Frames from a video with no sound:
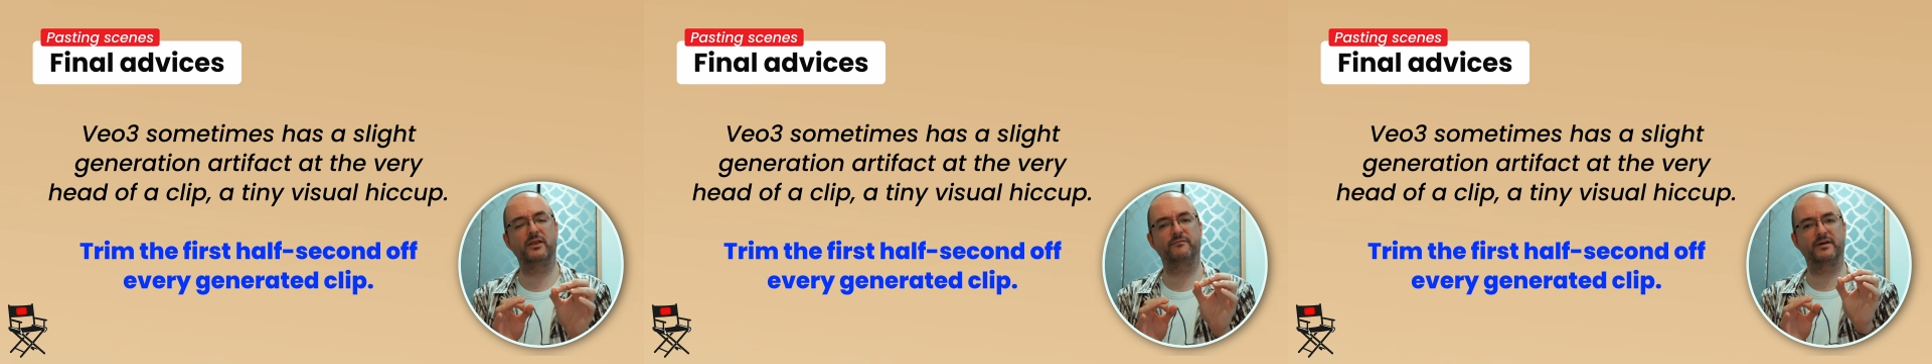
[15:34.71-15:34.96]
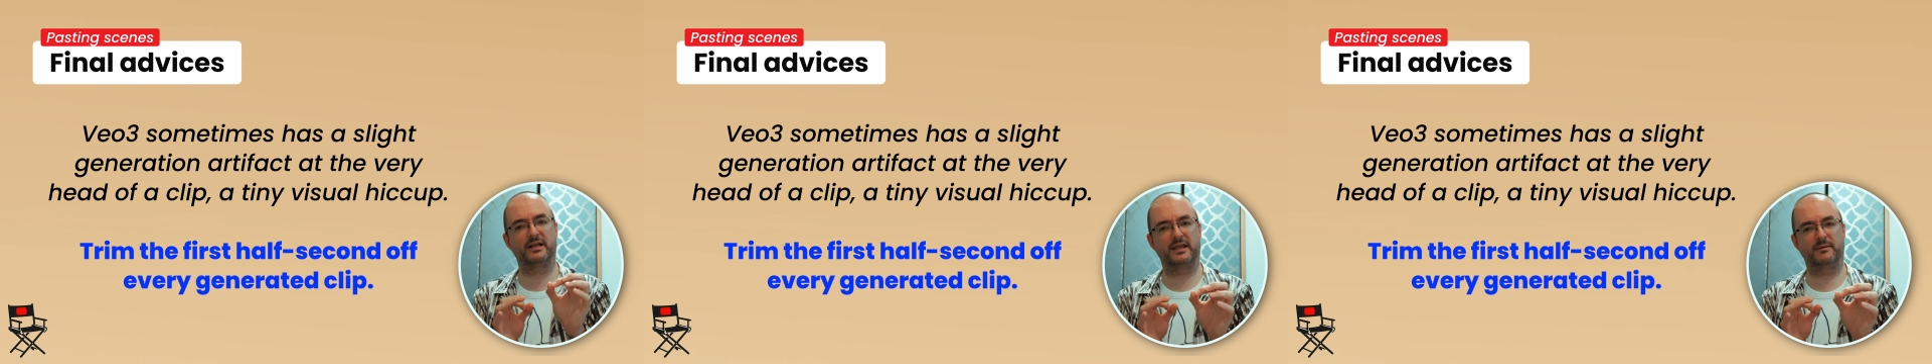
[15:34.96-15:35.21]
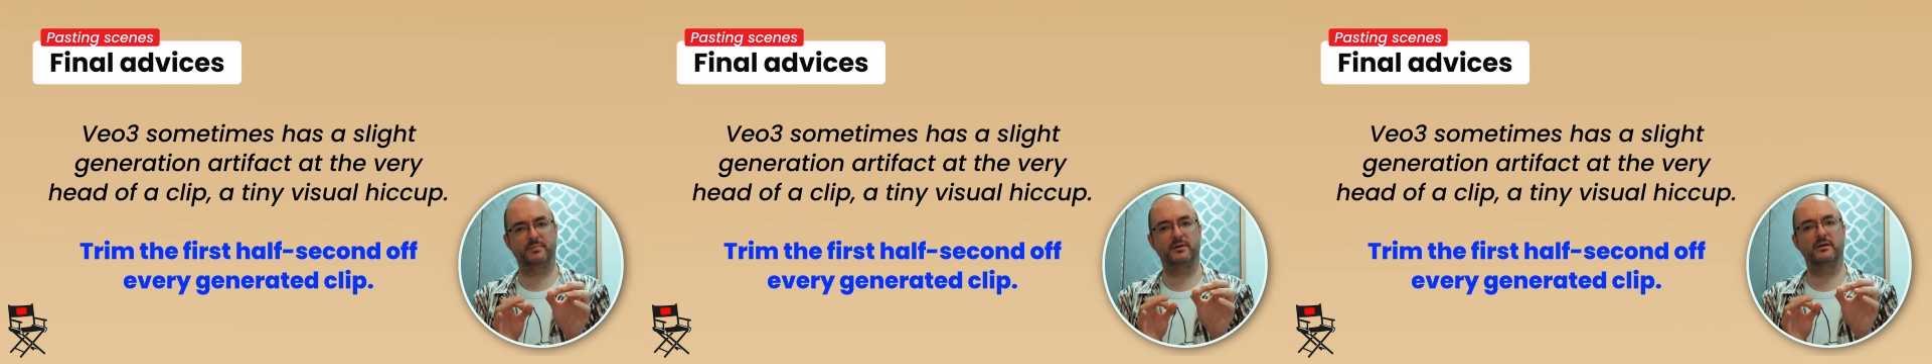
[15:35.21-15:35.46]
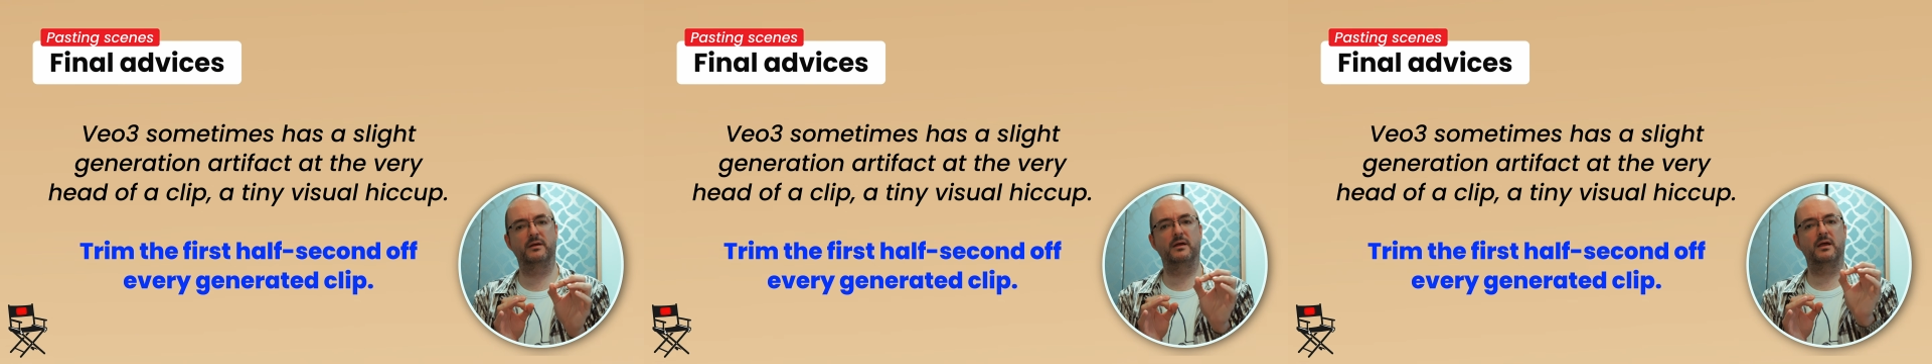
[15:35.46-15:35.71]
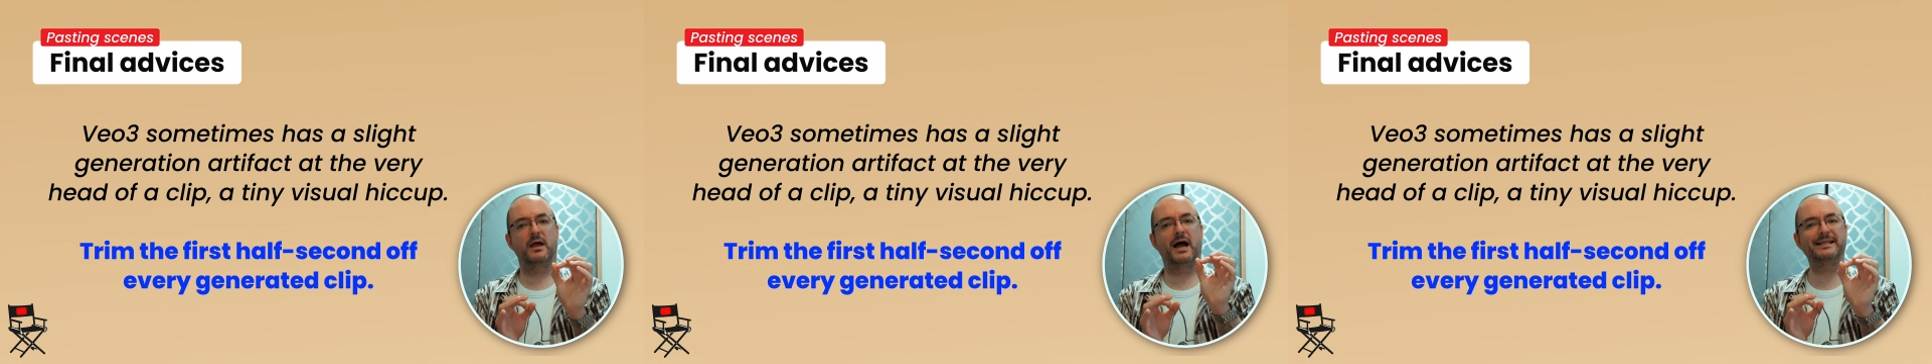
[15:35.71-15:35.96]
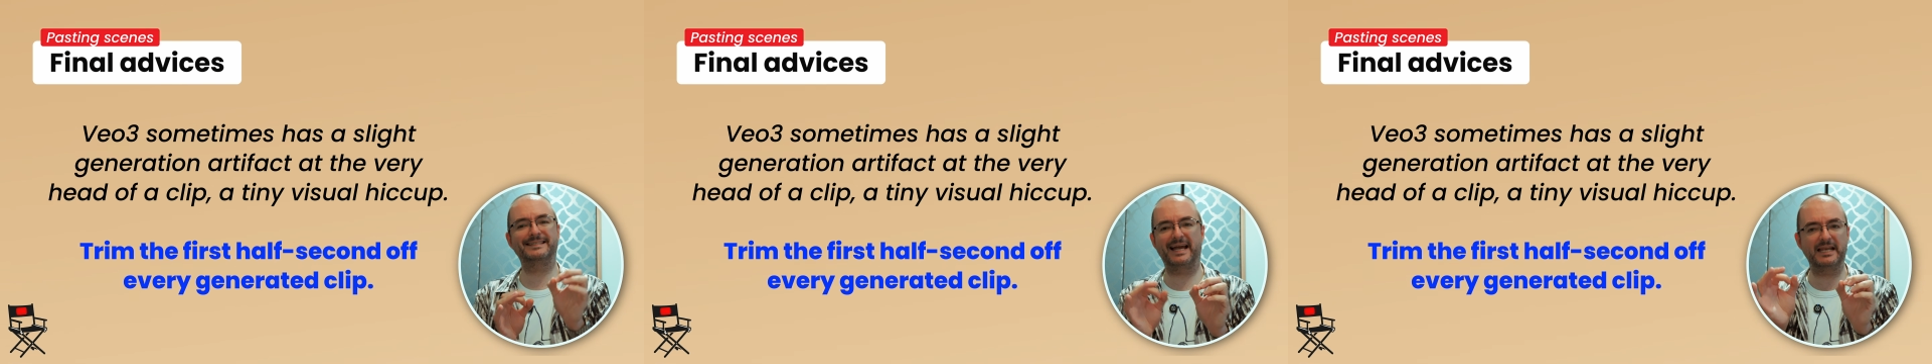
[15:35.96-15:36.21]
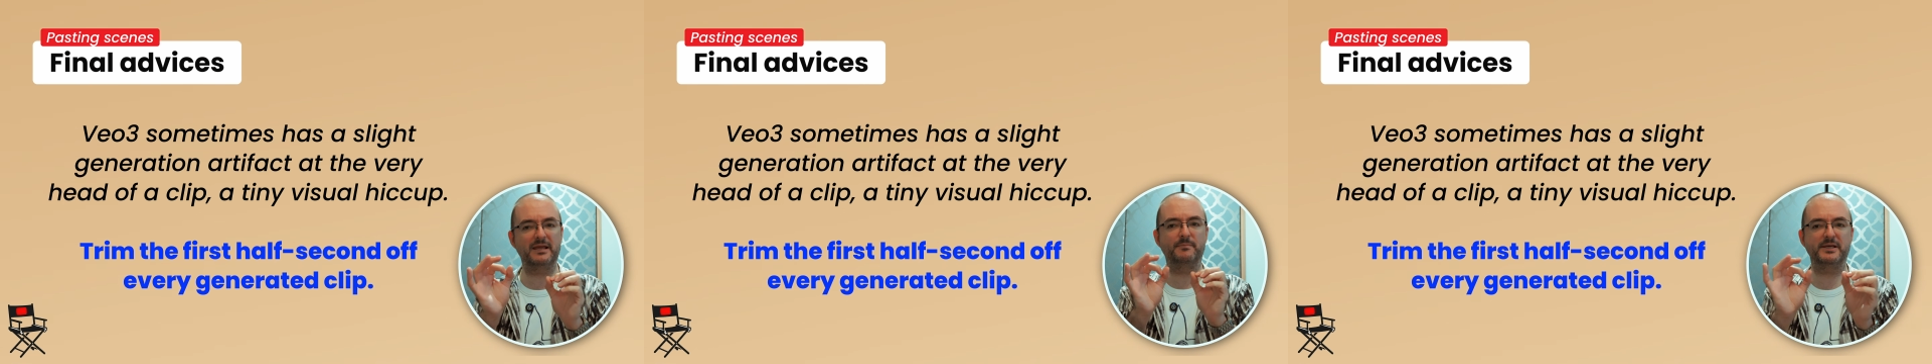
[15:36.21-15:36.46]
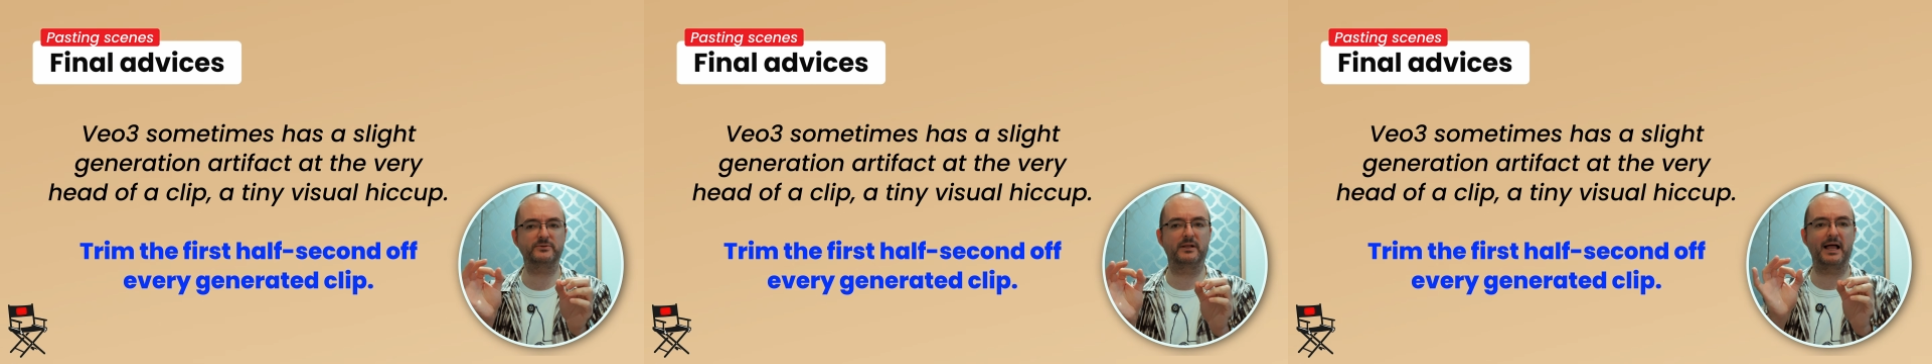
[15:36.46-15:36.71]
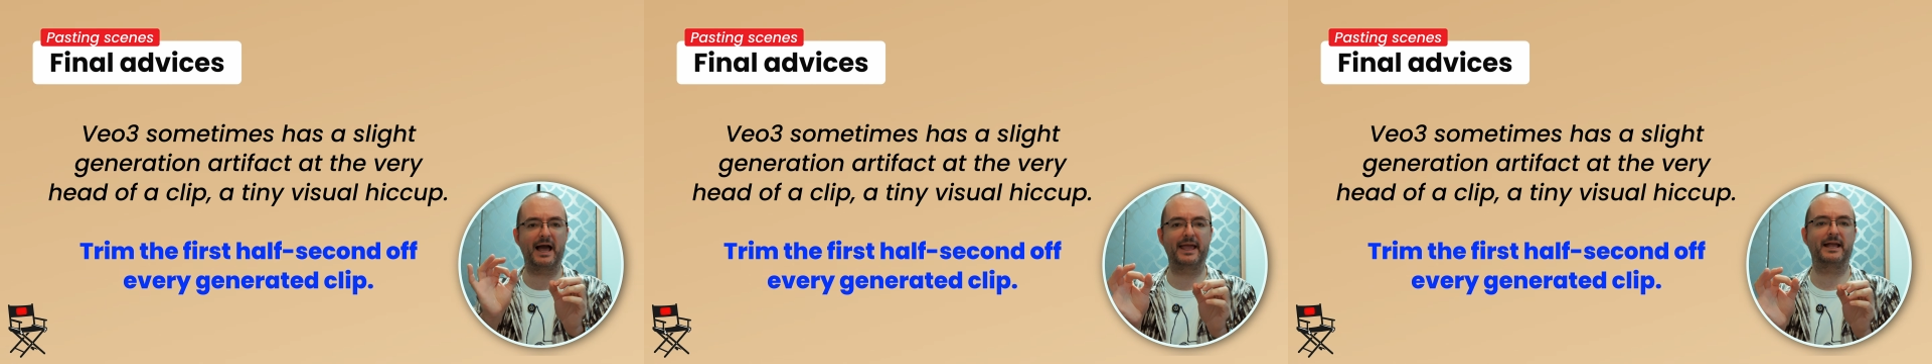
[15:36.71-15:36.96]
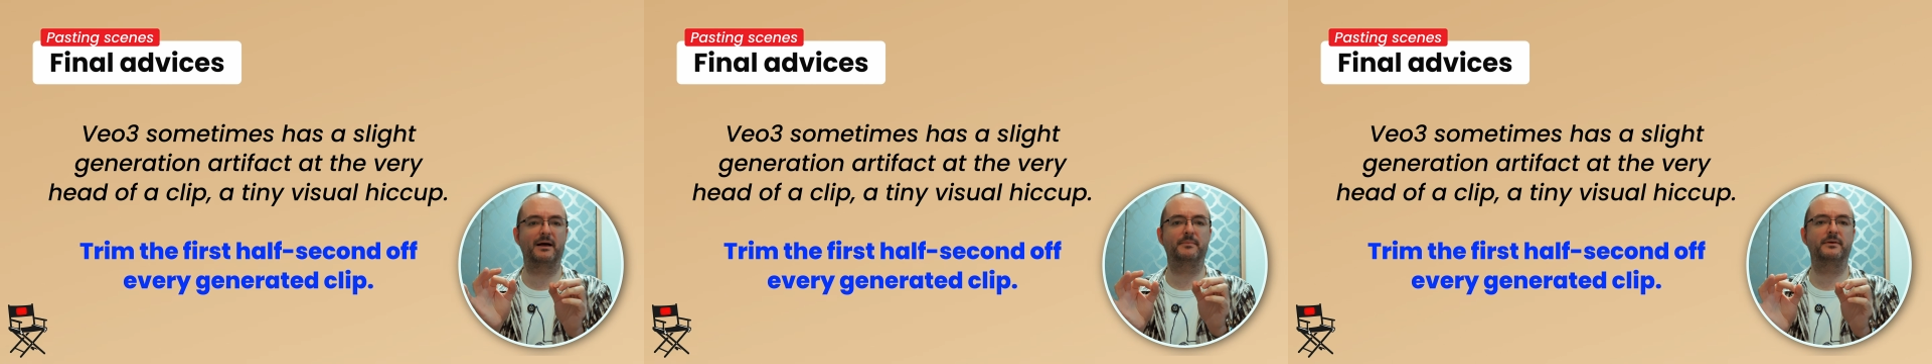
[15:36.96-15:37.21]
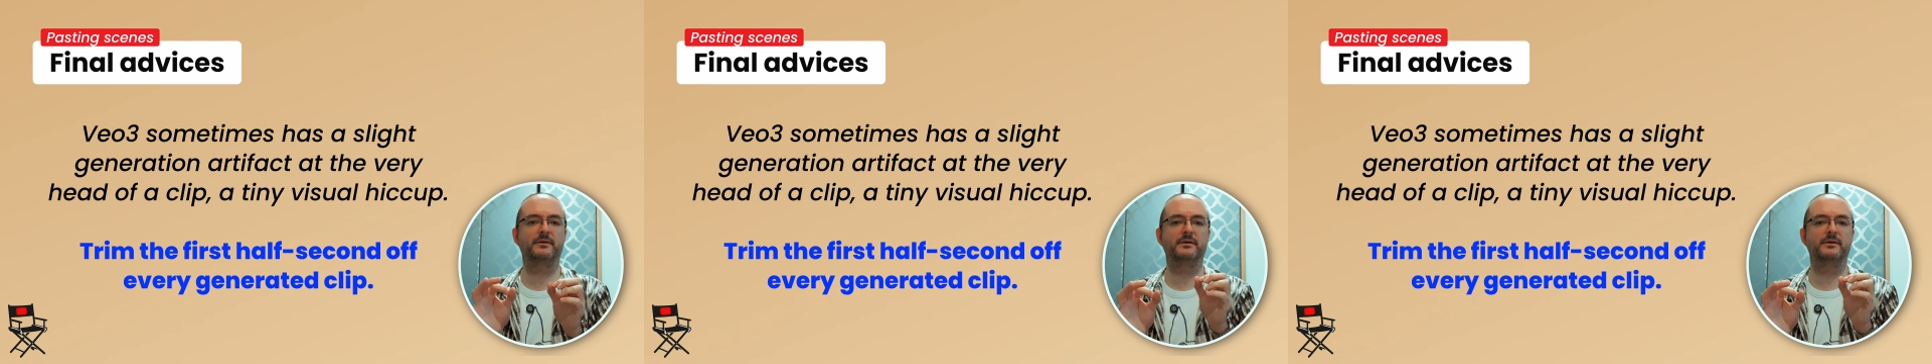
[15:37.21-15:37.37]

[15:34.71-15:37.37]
of a clip, a tiny visual hiccup.